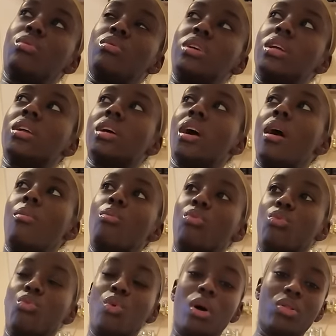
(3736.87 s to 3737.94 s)
Well, they don't
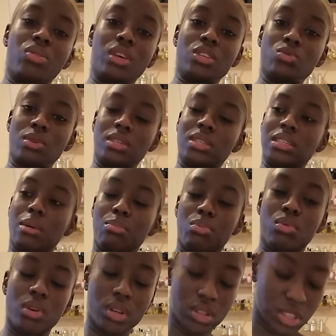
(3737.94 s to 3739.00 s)
come, well, these were
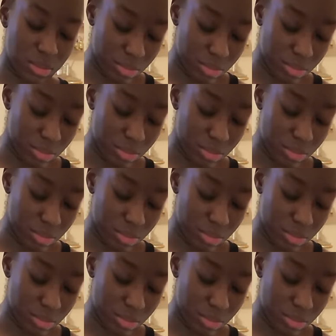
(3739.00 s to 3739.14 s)
separate,